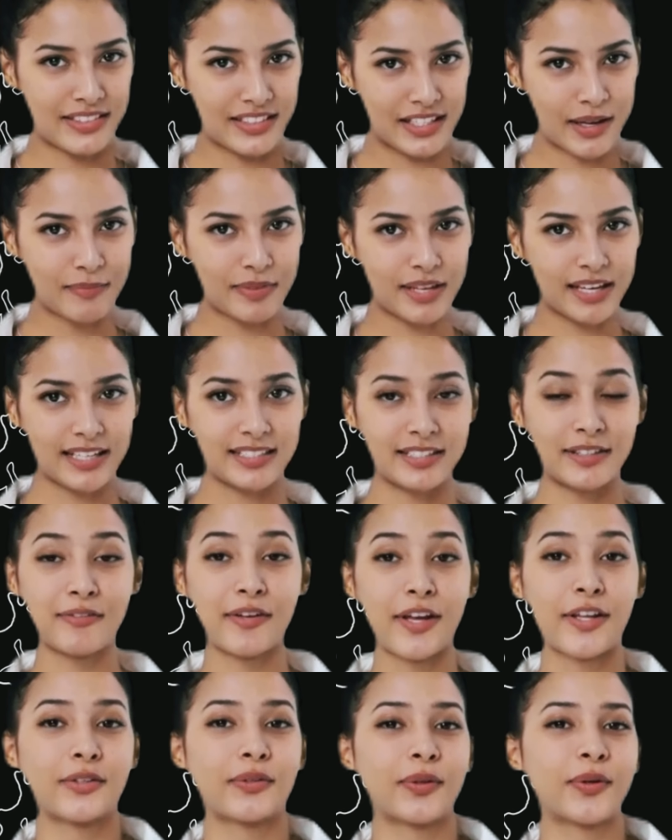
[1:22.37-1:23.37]
DB is
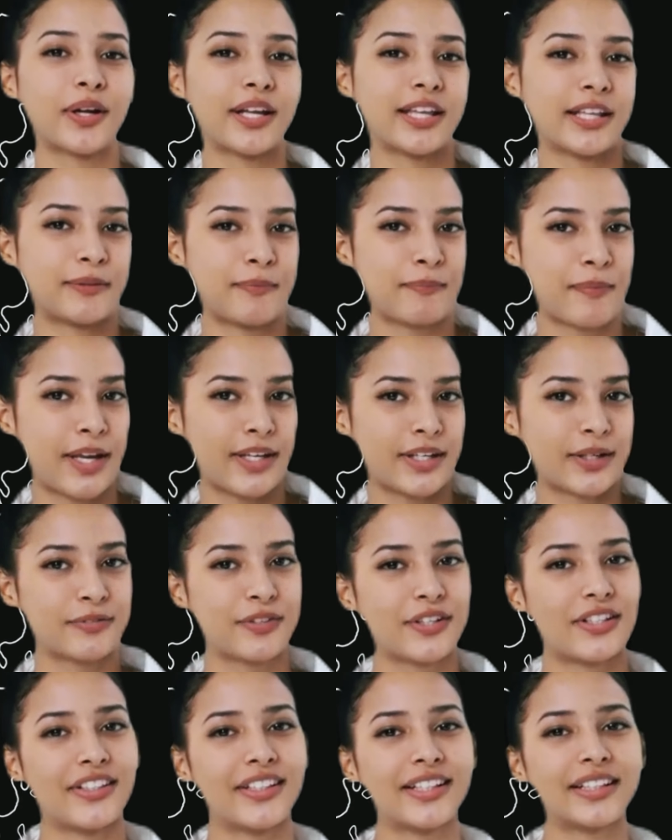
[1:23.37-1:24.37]
available in many
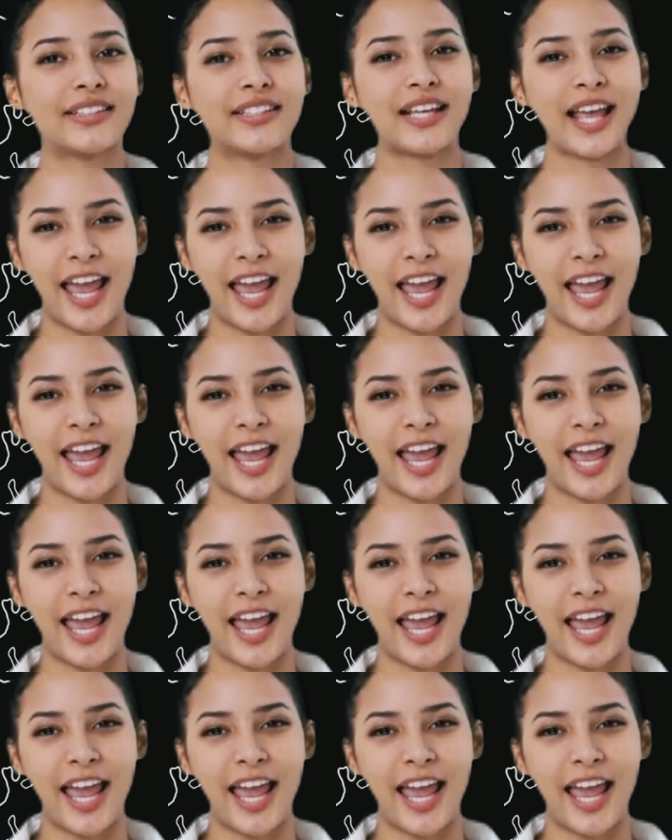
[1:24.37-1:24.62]
regions,